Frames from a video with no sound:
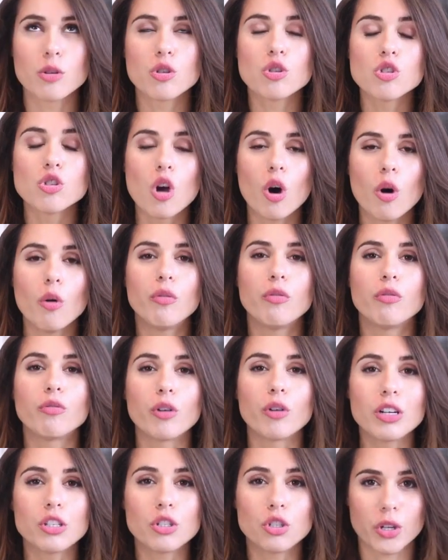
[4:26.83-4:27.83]
That was so
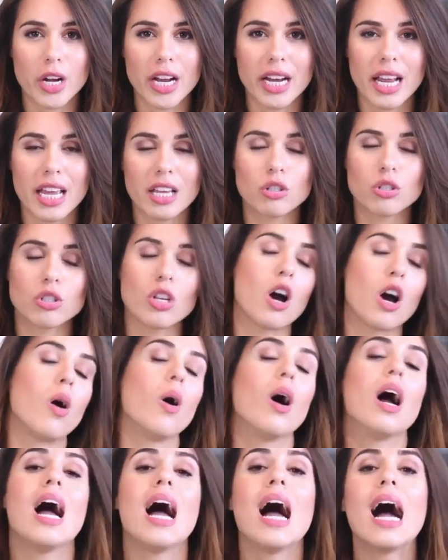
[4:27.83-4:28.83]
frustrating.
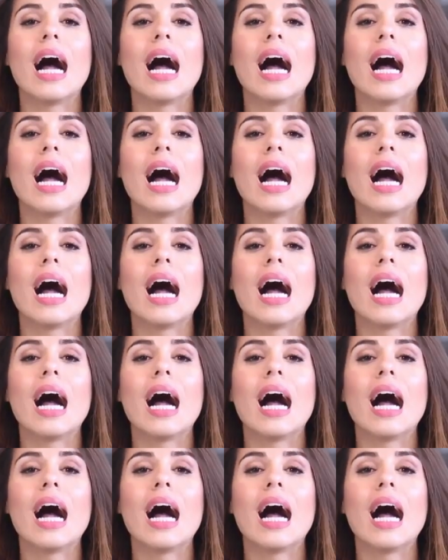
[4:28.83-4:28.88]
So